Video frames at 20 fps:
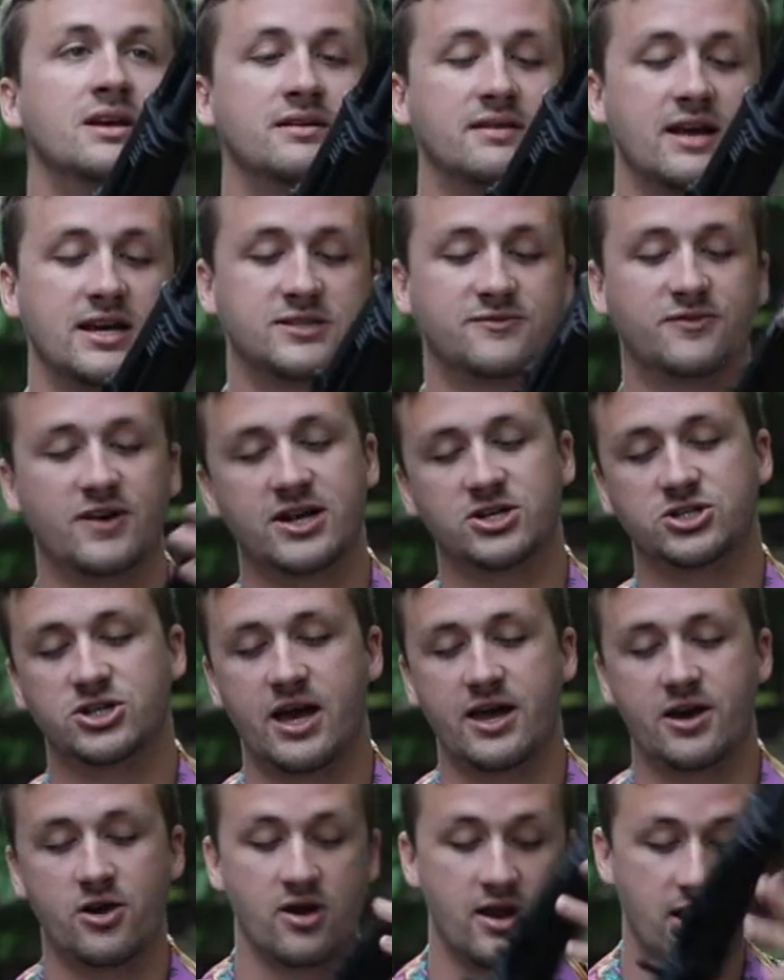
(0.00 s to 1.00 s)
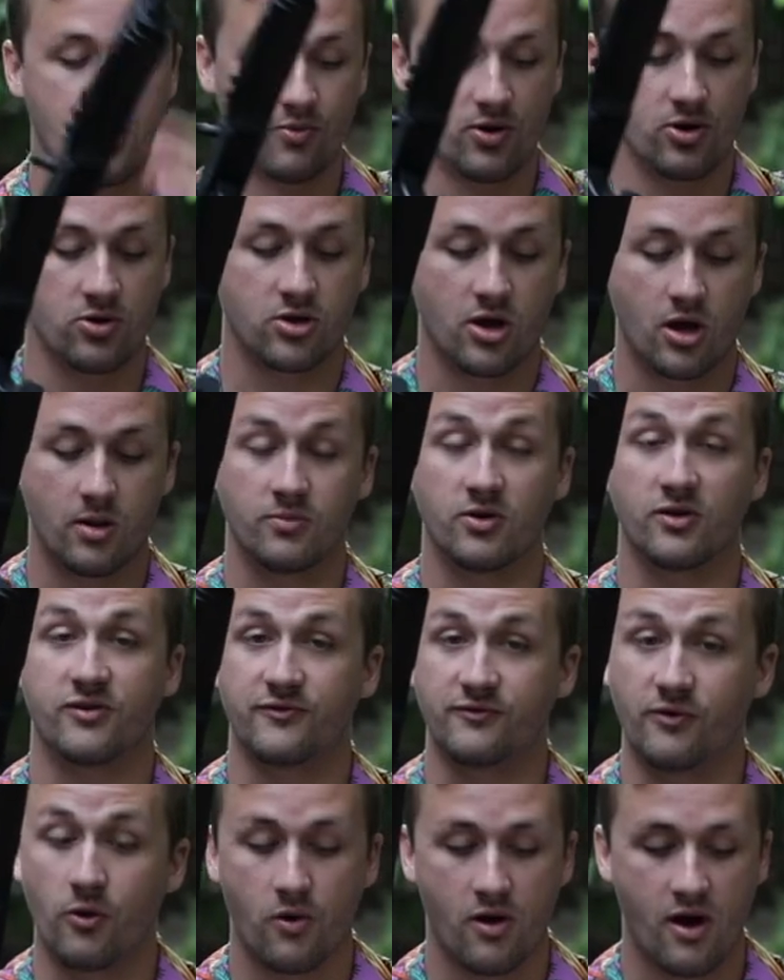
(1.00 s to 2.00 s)
Nice flash hider, and it will come with
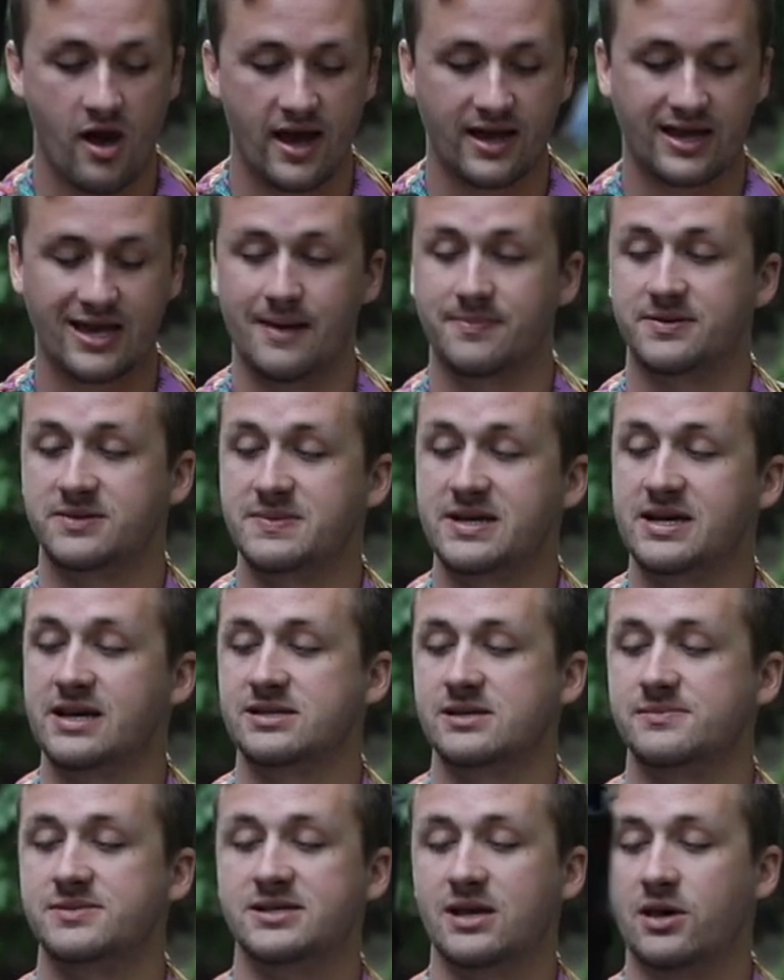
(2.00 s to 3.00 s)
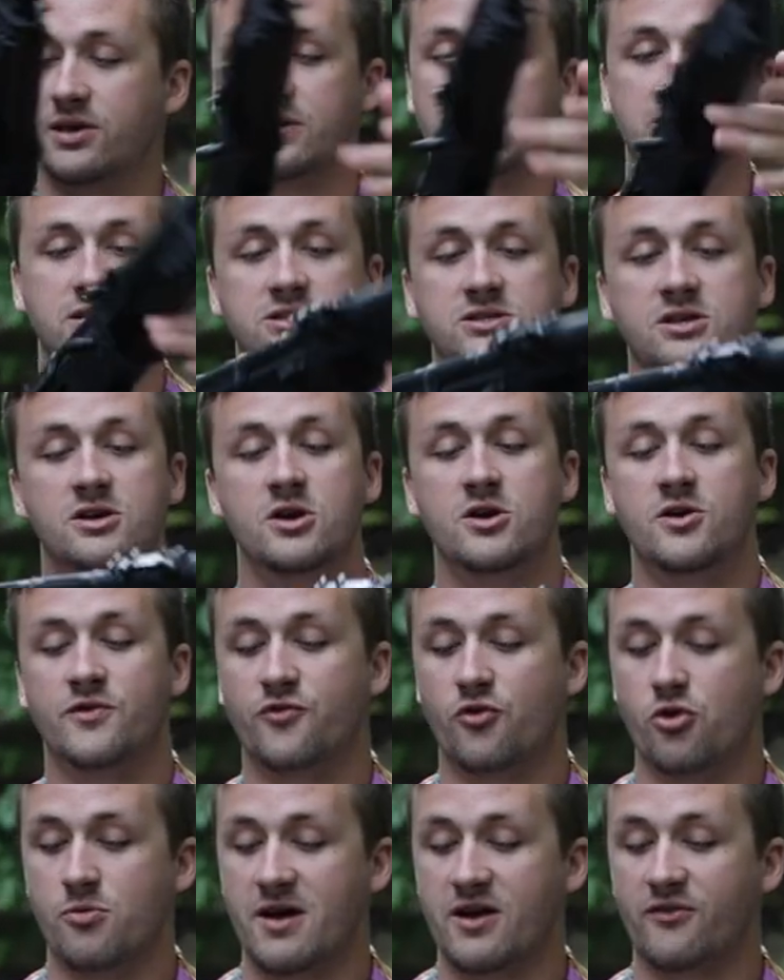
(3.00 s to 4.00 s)
4 high caps because I'm selling this
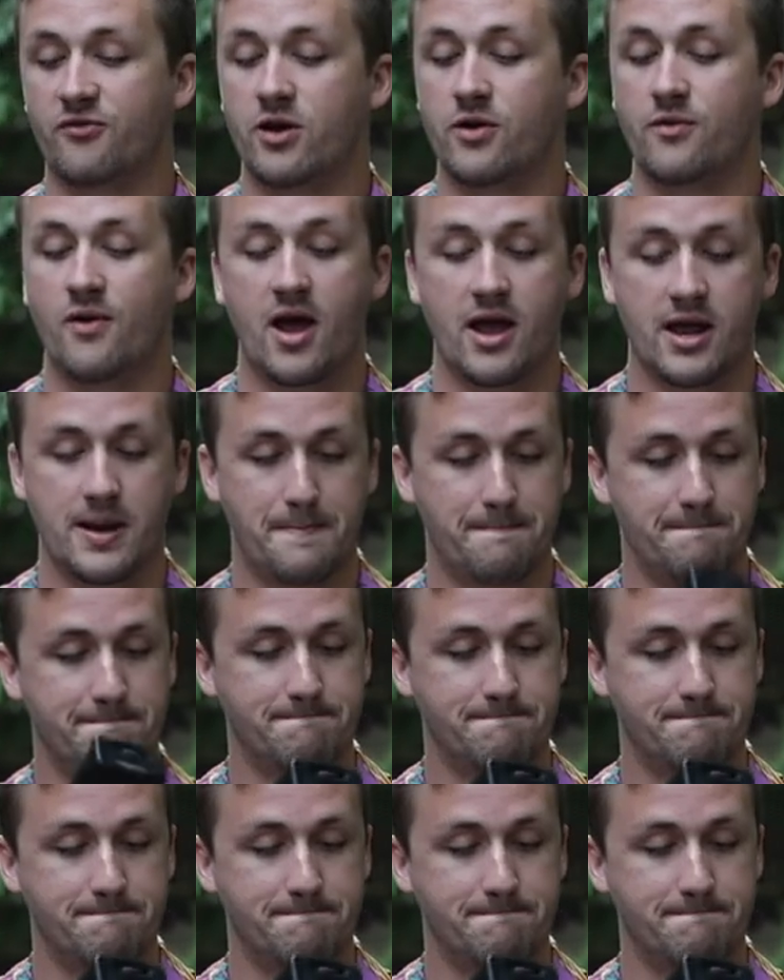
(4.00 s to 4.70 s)
for my friend Ryan.